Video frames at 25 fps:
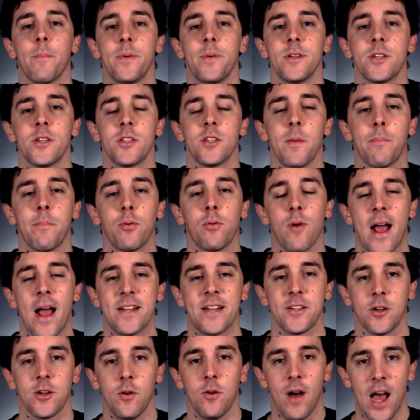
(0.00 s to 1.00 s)
into the
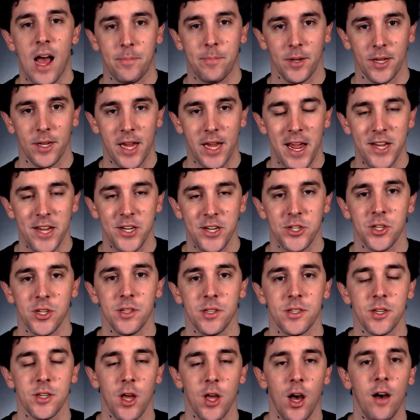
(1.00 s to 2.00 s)
practical
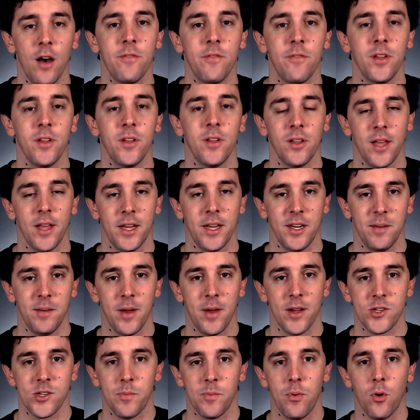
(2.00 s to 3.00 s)
applications of the landing page
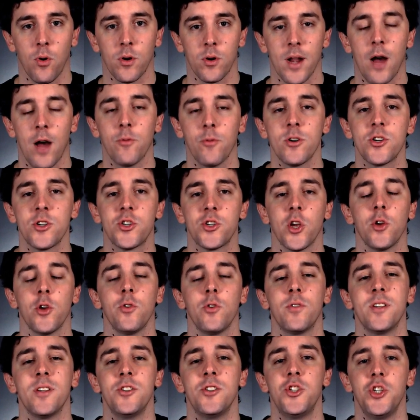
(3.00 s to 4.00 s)
report, I want to show you the
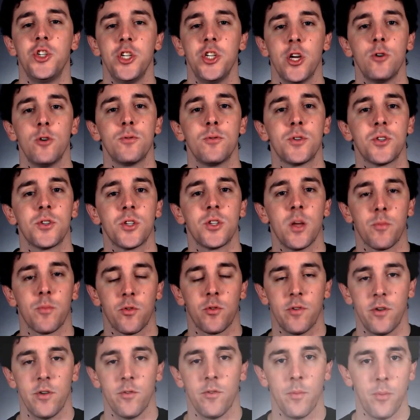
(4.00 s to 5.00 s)
Geo Summary
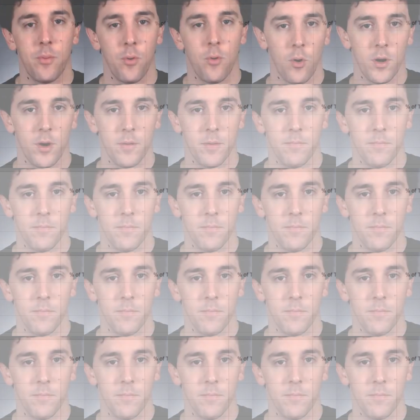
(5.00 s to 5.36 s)
Report.